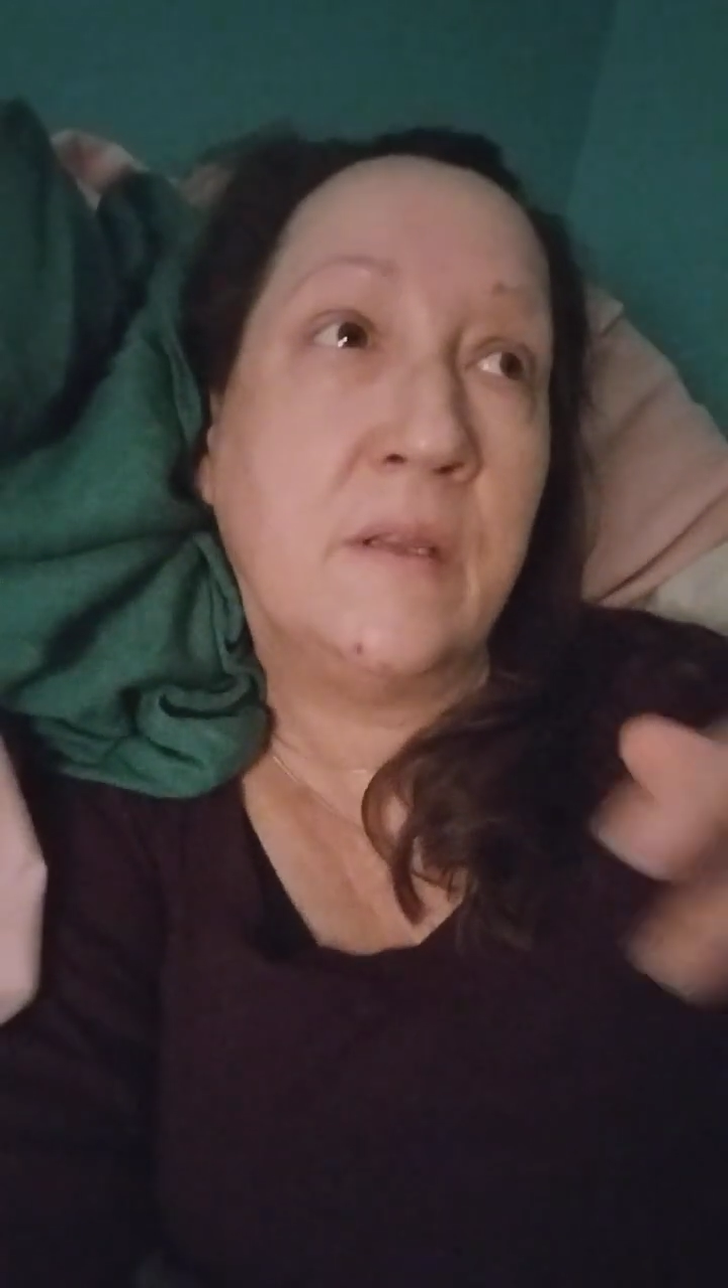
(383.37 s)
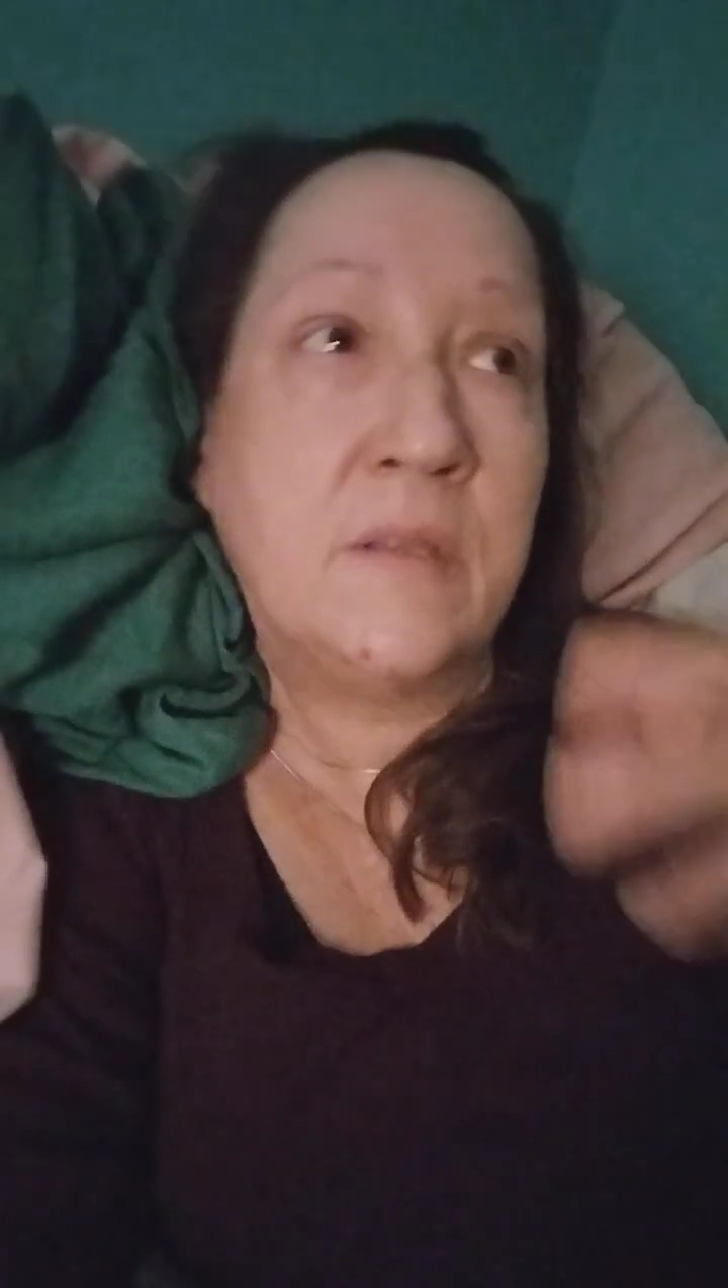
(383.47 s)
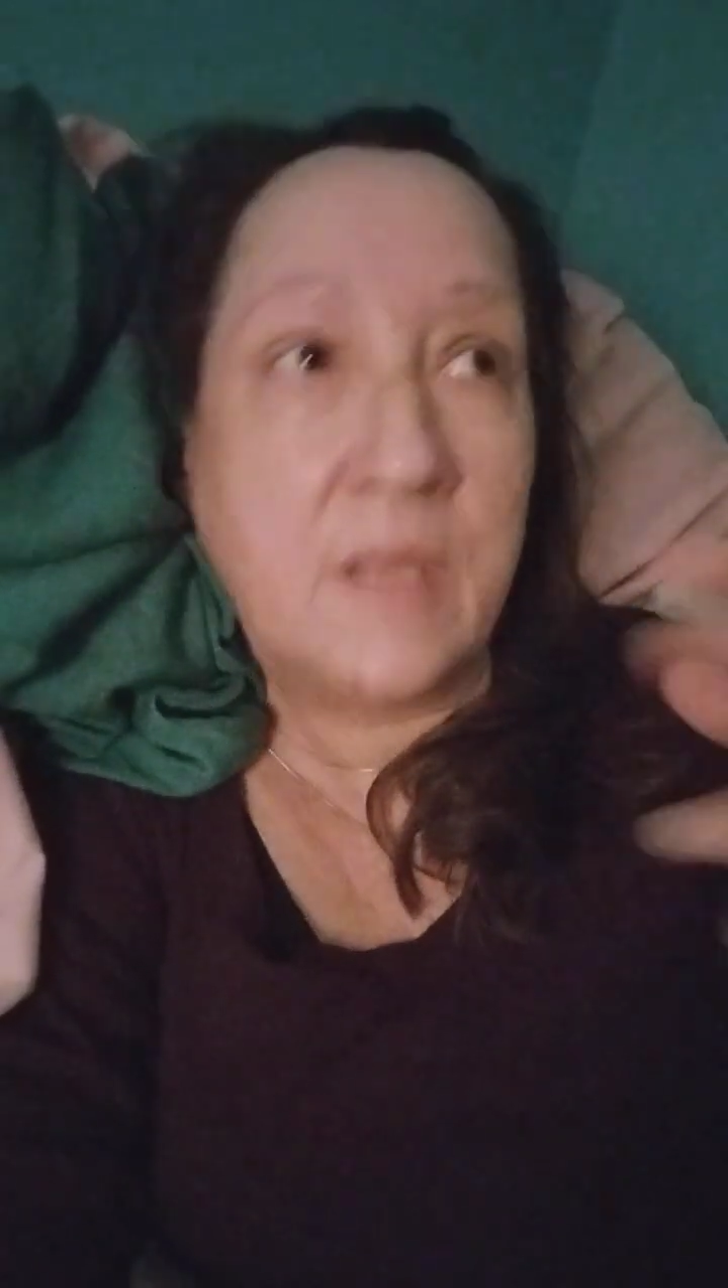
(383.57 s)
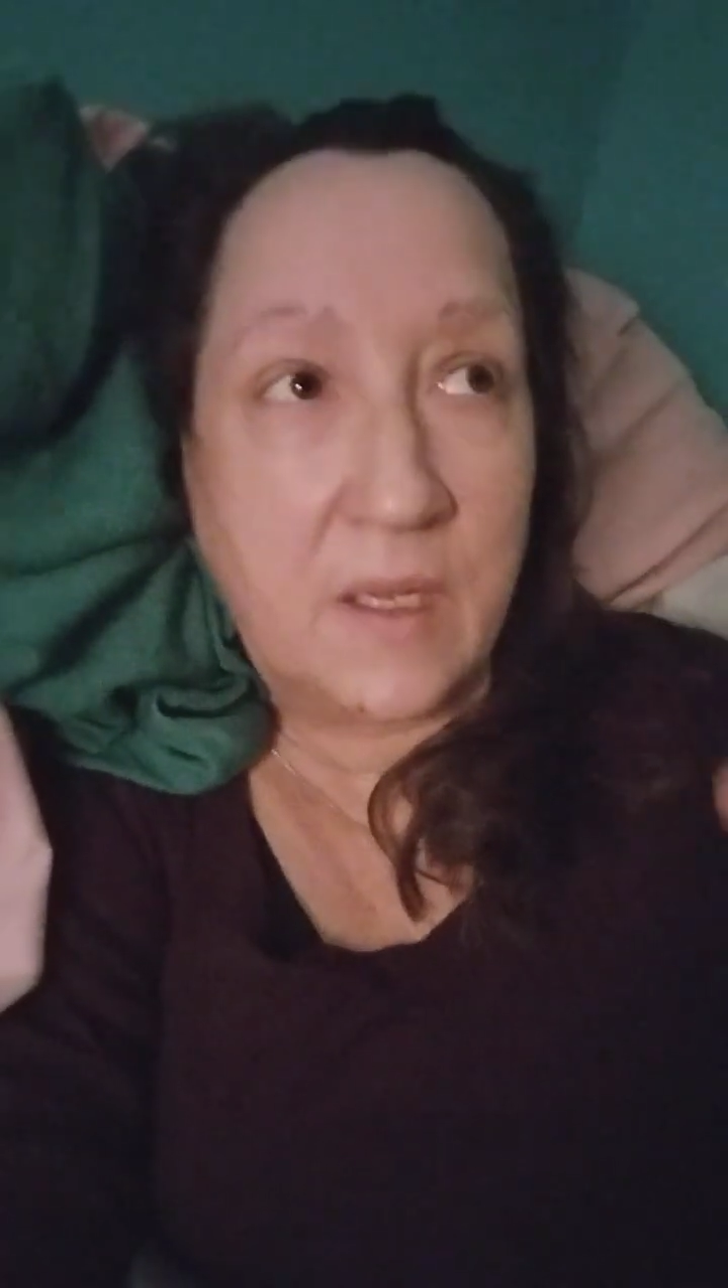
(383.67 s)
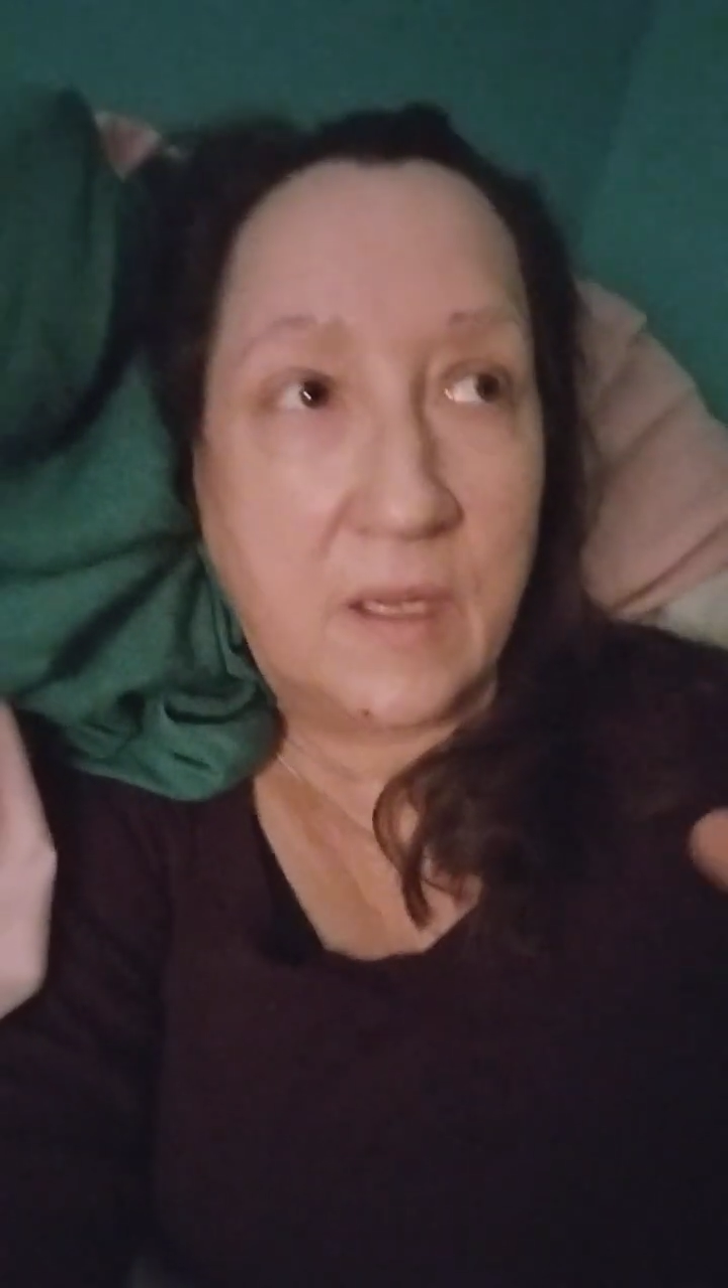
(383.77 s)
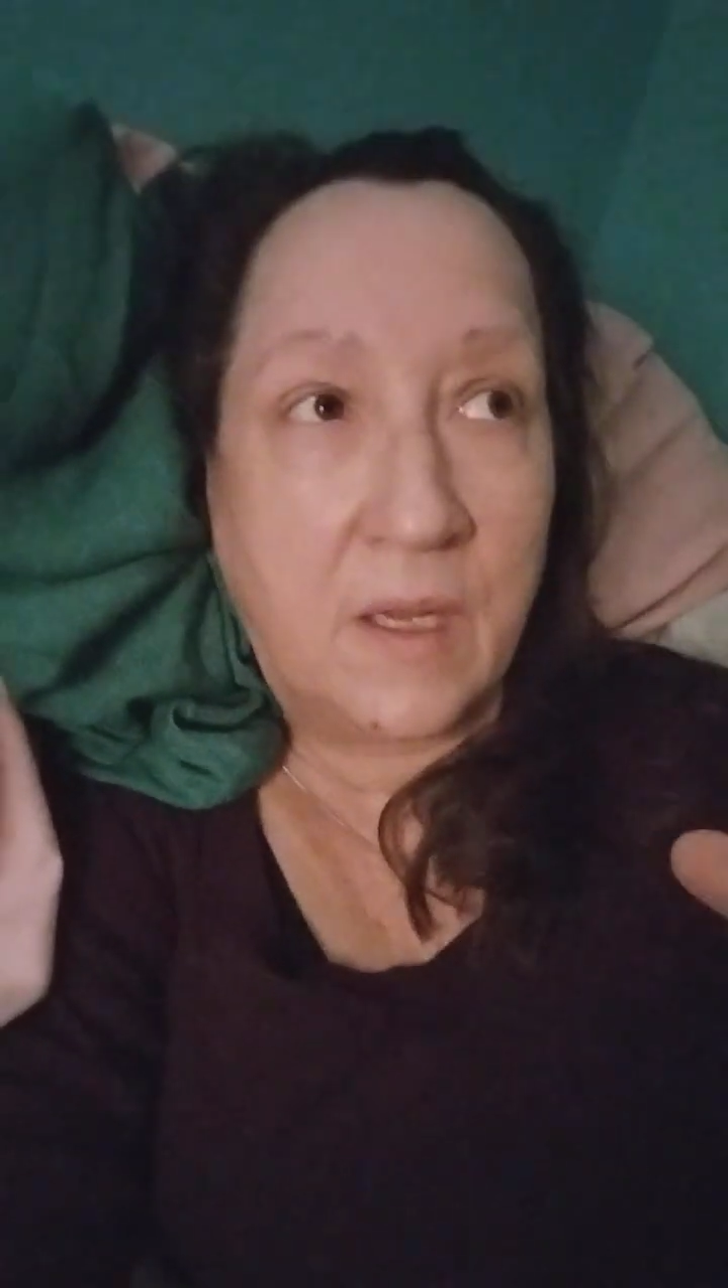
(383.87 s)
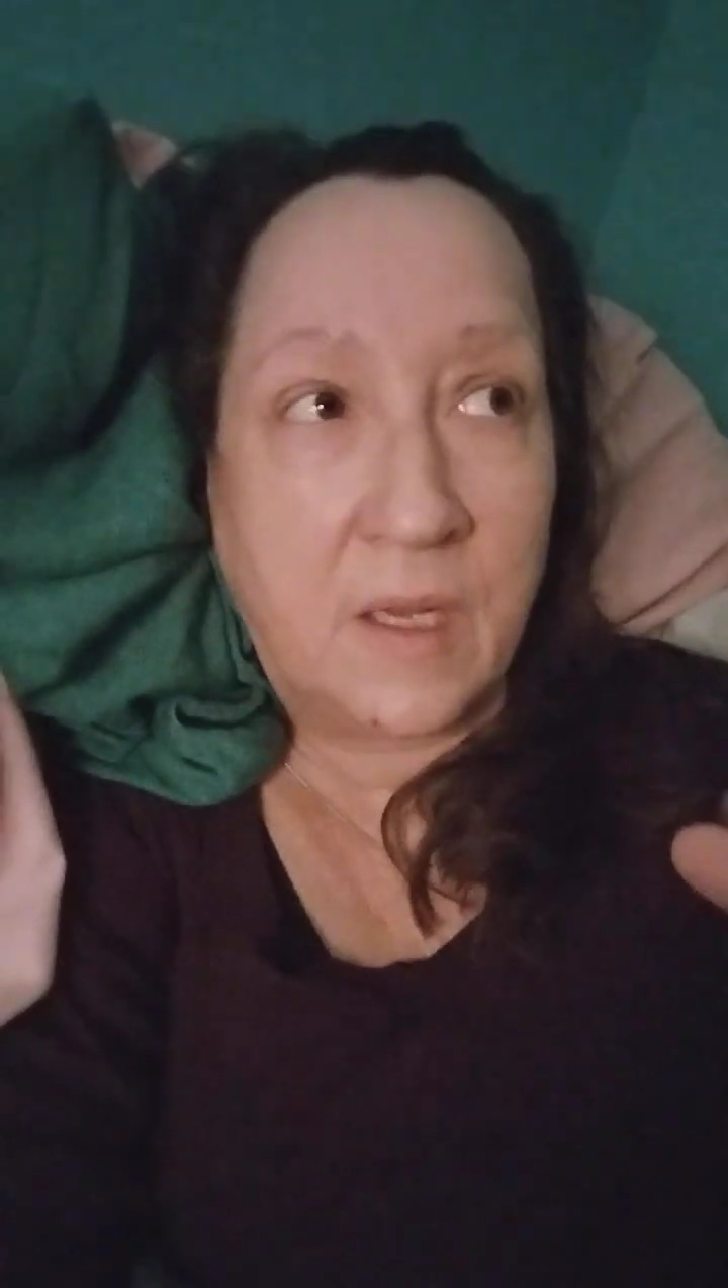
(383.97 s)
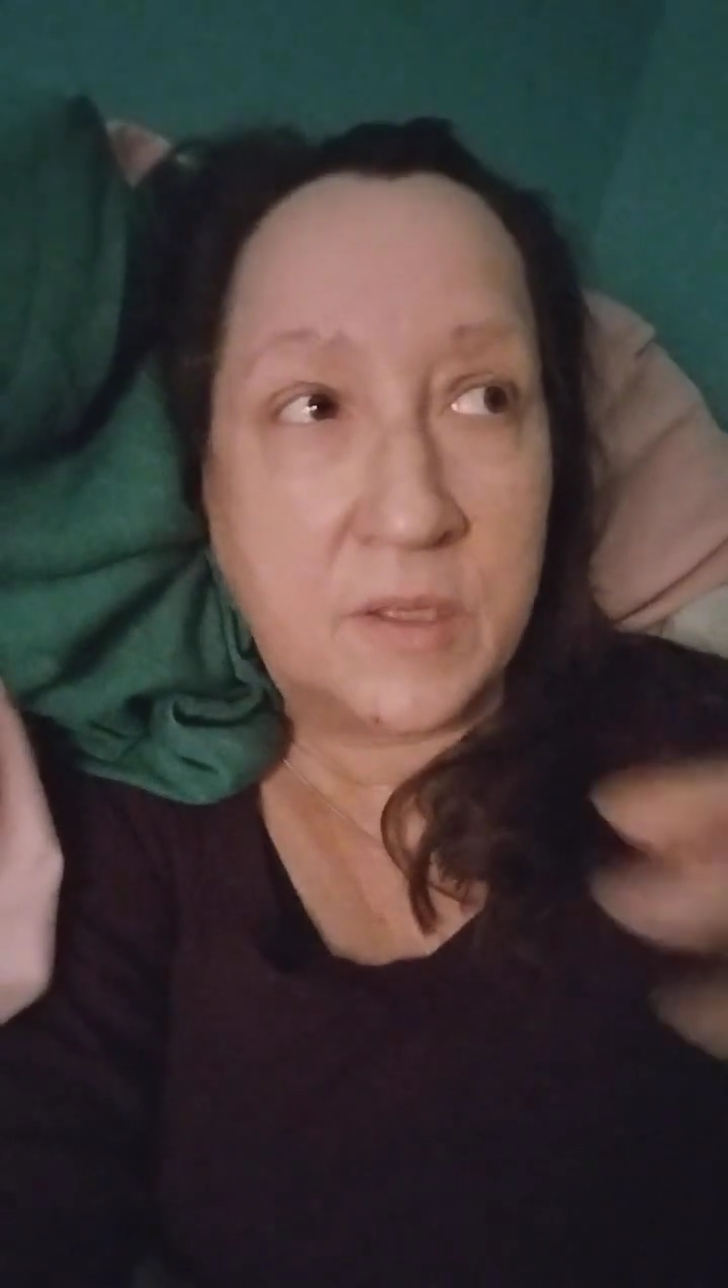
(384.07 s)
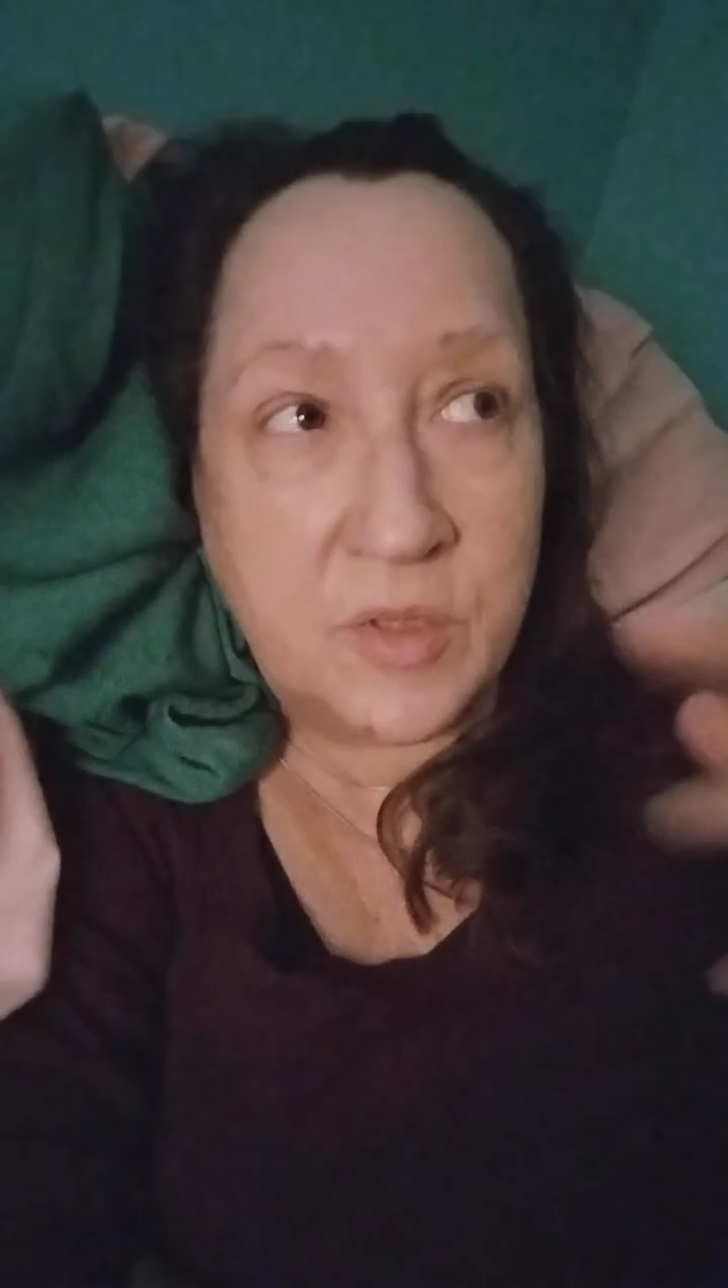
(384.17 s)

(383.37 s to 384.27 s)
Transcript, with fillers: the uh,